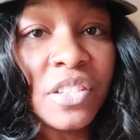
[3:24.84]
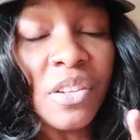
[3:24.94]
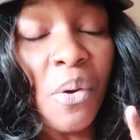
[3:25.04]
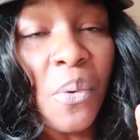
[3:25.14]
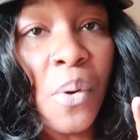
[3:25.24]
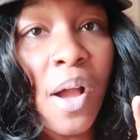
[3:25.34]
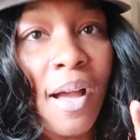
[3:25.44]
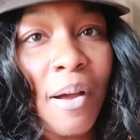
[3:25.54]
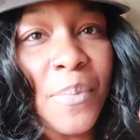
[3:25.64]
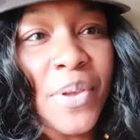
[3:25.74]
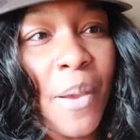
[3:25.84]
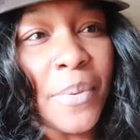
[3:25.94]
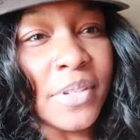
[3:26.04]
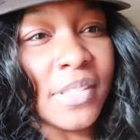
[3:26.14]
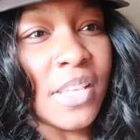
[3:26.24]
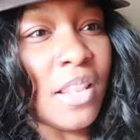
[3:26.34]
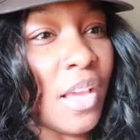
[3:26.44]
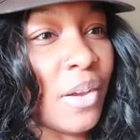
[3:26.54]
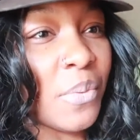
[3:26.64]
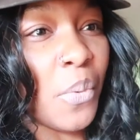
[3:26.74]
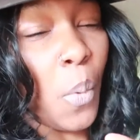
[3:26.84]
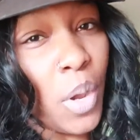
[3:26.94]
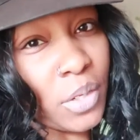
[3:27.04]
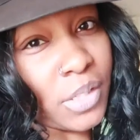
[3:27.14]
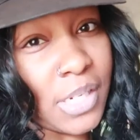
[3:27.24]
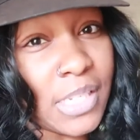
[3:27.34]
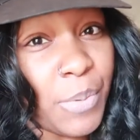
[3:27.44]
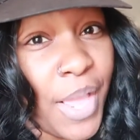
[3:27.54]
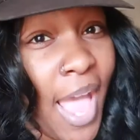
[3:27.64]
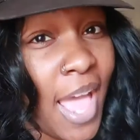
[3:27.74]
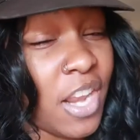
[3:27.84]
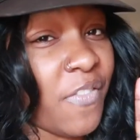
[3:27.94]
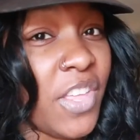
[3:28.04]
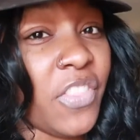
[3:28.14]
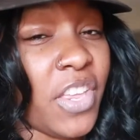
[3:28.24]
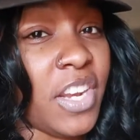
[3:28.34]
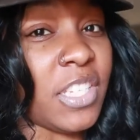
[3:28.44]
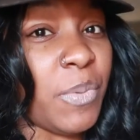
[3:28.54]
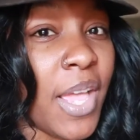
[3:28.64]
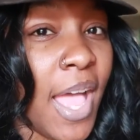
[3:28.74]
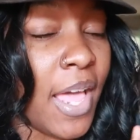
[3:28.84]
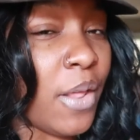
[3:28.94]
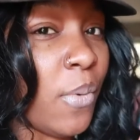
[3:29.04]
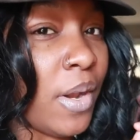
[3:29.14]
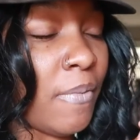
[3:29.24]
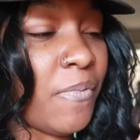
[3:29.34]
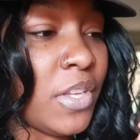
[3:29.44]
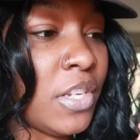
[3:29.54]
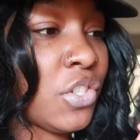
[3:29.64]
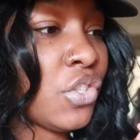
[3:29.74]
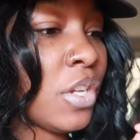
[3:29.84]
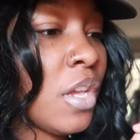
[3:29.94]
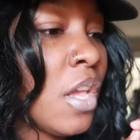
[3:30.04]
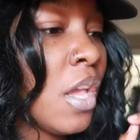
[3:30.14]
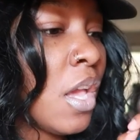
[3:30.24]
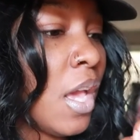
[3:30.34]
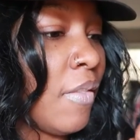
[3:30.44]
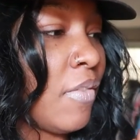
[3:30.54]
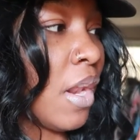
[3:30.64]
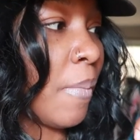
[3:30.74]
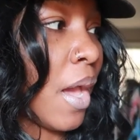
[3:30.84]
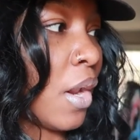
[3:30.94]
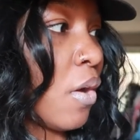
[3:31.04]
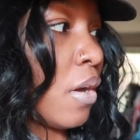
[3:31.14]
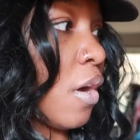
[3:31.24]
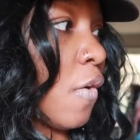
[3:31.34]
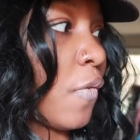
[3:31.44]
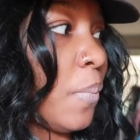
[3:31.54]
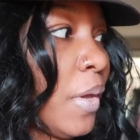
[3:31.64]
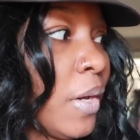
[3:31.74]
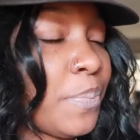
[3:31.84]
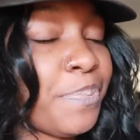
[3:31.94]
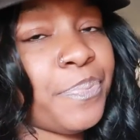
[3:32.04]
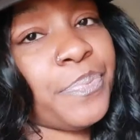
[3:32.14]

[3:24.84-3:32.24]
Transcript: So I'll be able to see like what else needs to be added, if anything needs to be added when I'm finished. And then I'm kind of going to go from there.